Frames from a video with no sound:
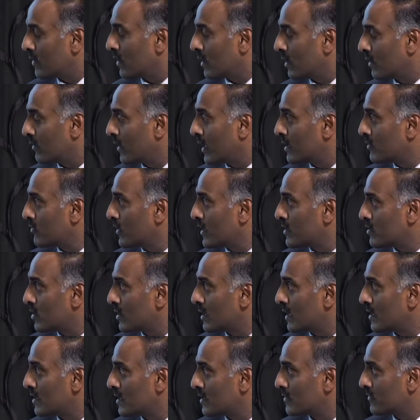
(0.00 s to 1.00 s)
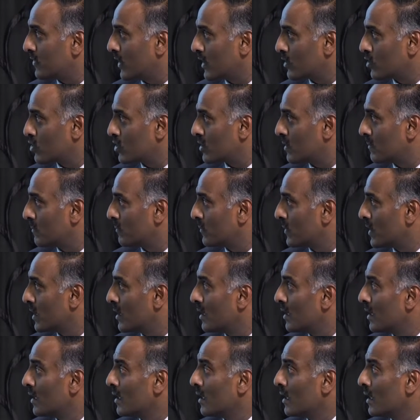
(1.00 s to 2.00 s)
right ventricular dysfunction.
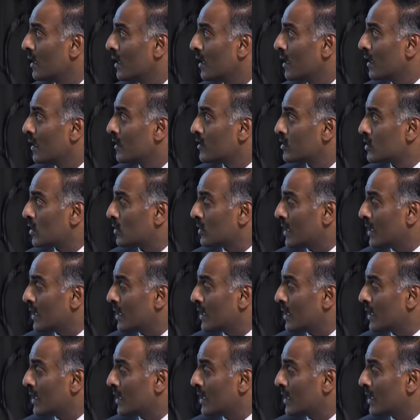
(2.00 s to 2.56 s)
So